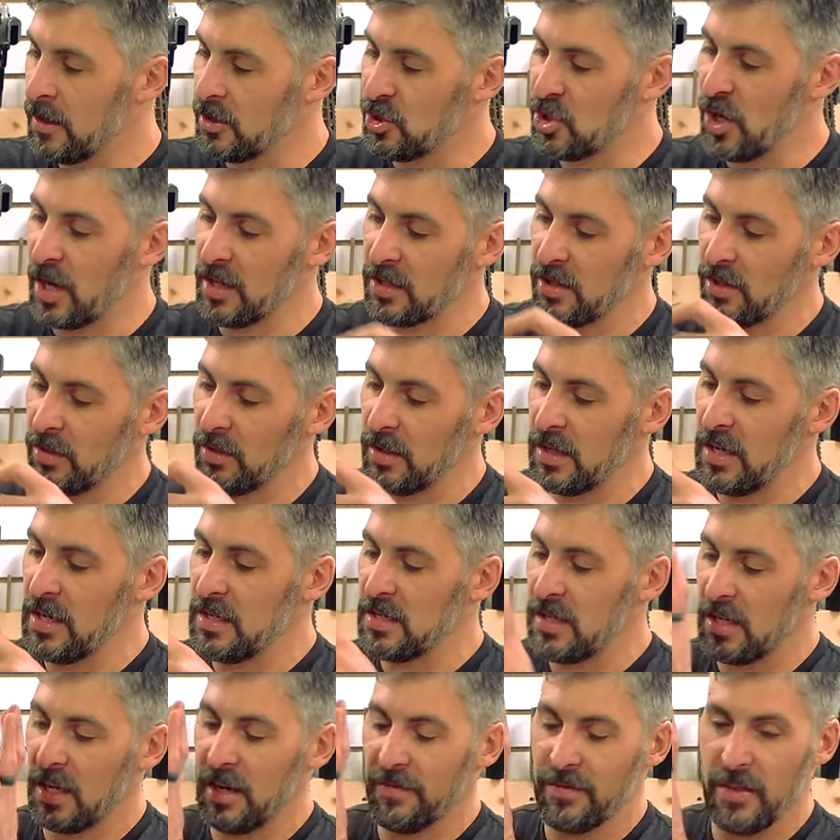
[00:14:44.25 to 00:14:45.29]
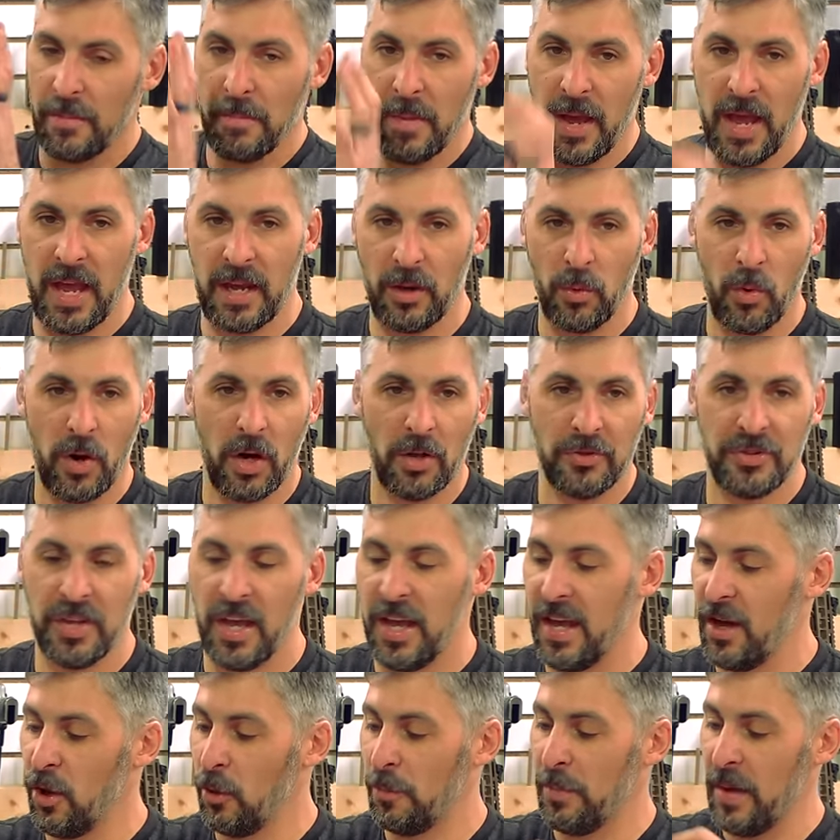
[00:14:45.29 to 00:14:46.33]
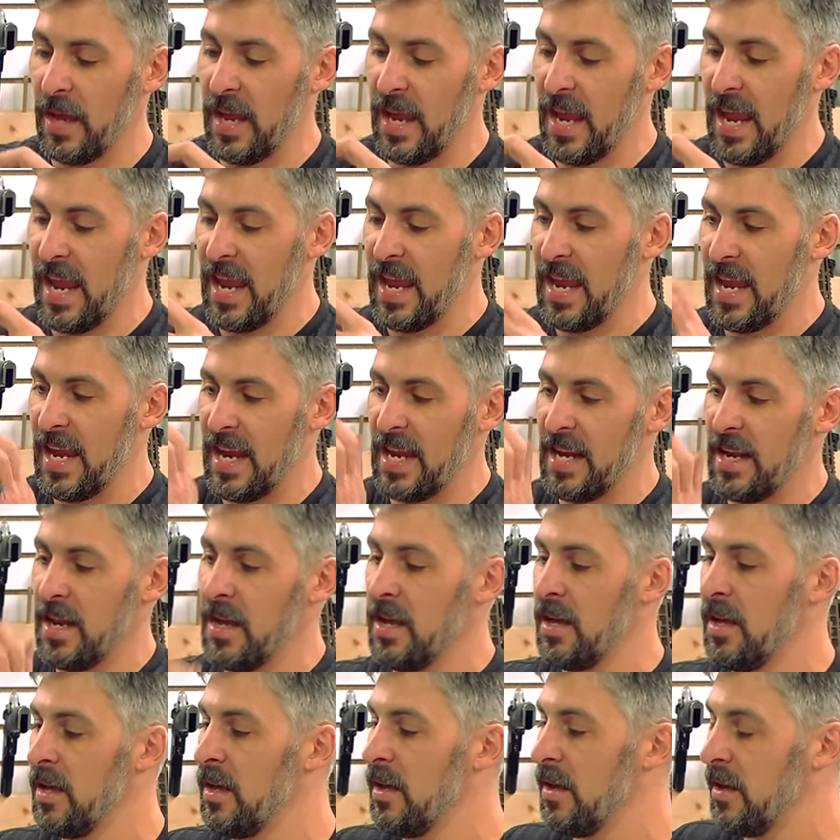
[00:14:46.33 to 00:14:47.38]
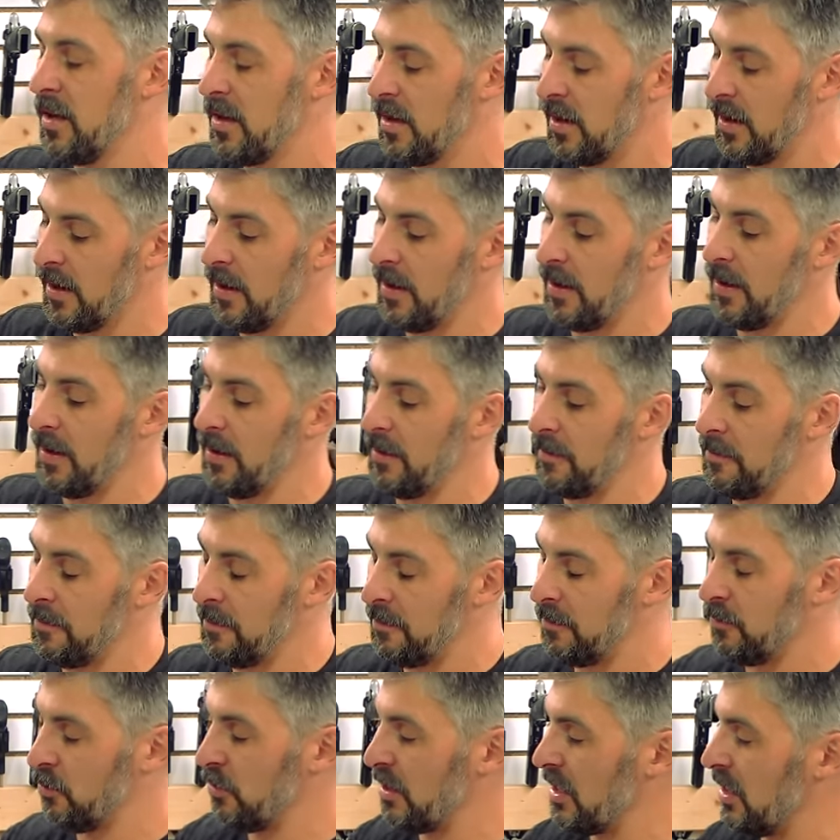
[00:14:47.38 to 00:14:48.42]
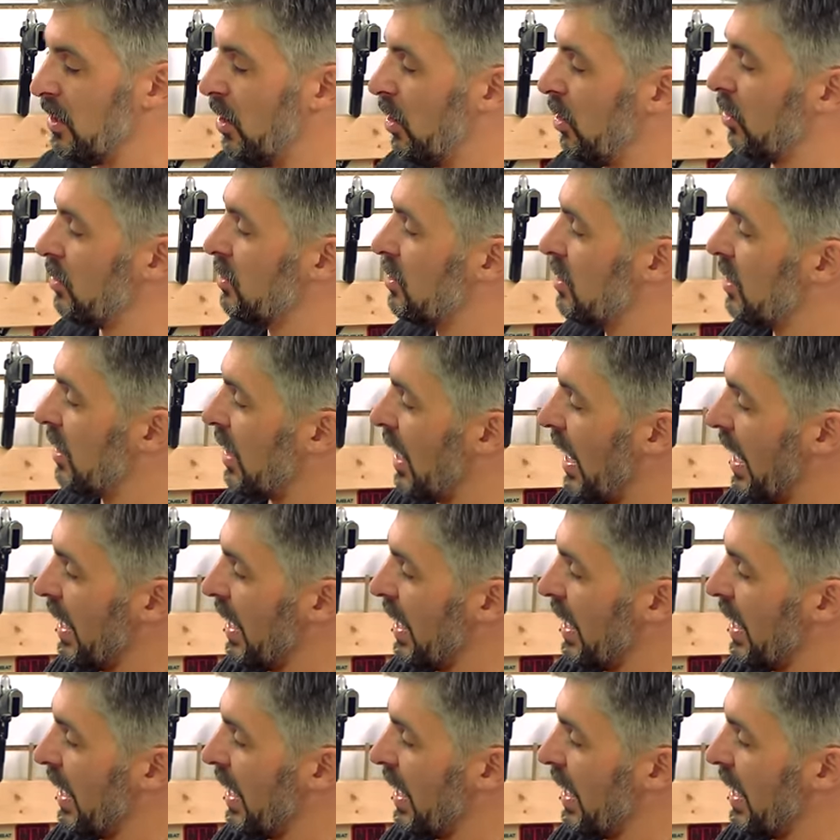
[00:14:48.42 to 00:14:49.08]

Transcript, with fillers: Gentle easing of the mag well to help aid reloads.